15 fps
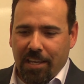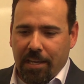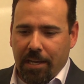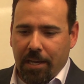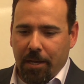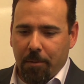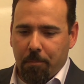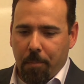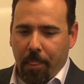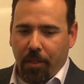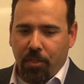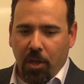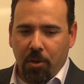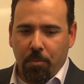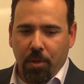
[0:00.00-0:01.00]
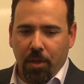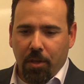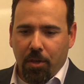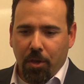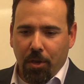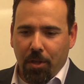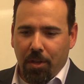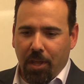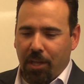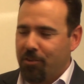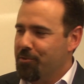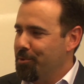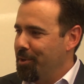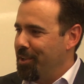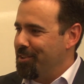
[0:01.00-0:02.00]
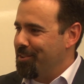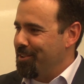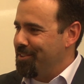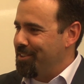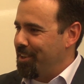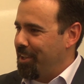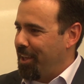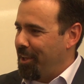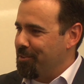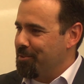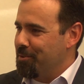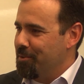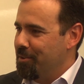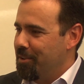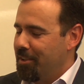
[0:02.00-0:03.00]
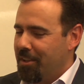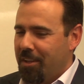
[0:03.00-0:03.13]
I thought it'd be a good entry into the city council.